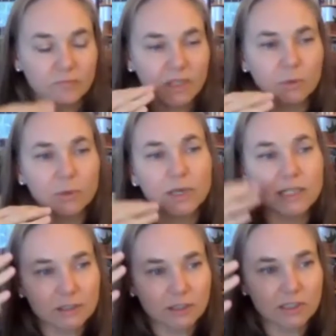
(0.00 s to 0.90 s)
We want to
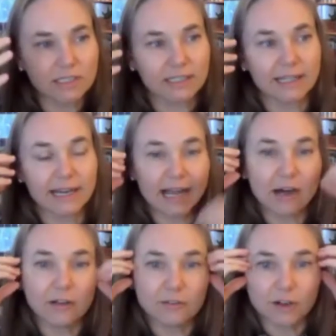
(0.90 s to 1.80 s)
learn to get
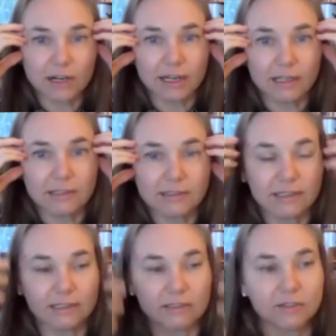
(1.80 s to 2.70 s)
out of our heads
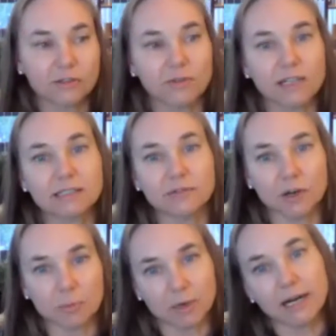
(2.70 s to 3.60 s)
into the rest of
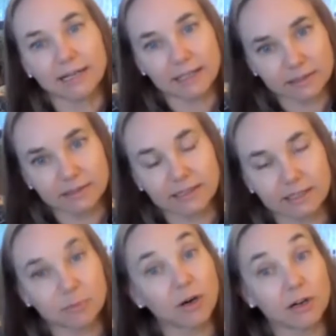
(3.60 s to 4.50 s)
our bodies.
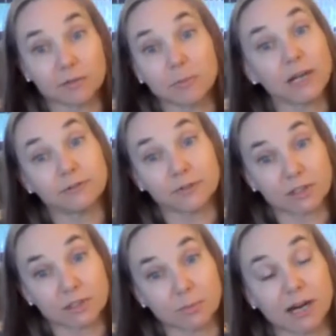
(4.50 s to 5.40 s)
That's part of
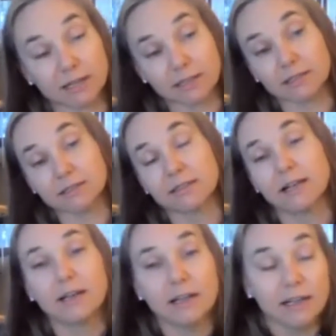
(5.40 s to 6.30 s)
mindfulness practice.
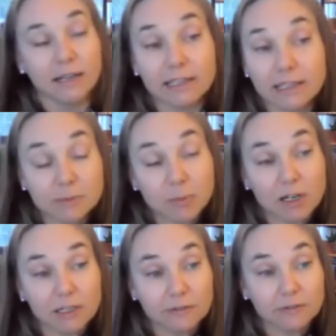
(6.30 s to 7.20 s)
And that's
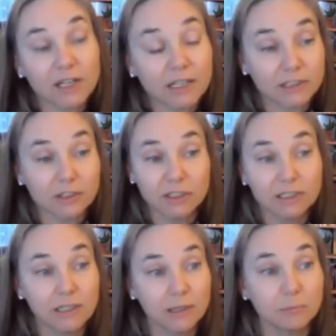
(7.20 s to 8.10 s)
part of
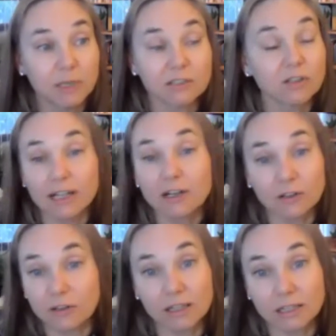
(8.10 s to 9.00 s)
good mental
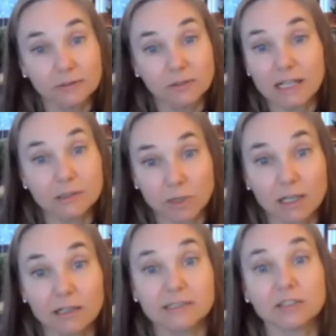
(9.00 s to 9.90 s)
health as
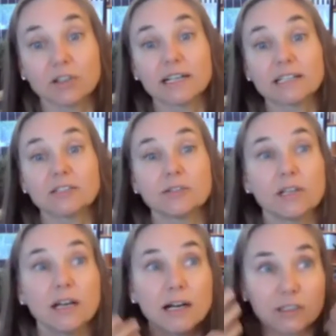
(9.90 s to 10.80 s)
well, as learning to
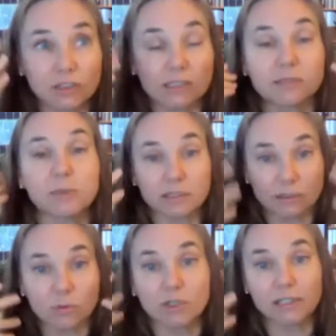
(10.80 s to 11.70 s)
not just be
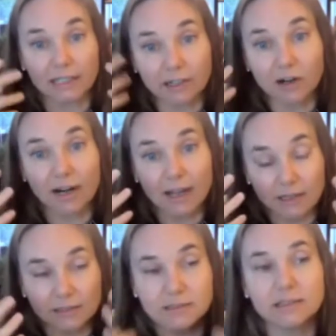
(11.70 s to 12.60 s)
swirling in our
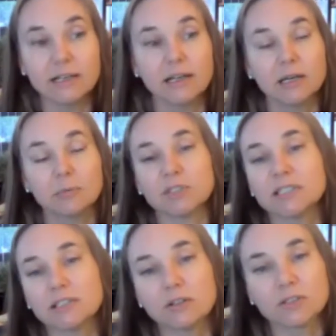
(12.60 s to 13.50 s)
heads, but
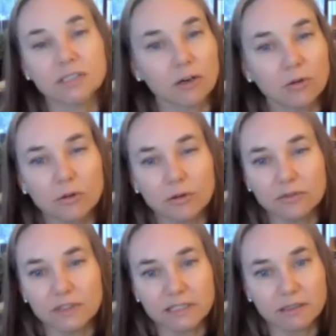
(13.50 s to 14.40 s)
to notice our whole
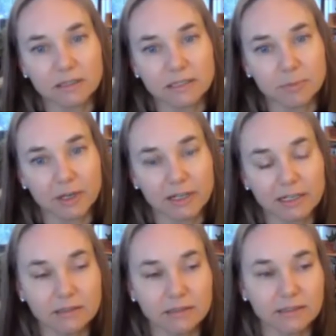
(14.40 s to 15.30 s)
physical
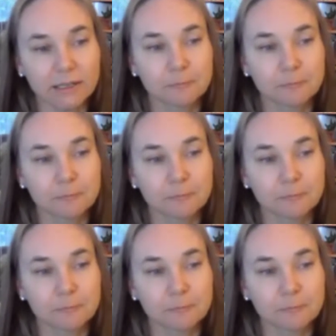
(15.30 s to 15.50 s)
experience.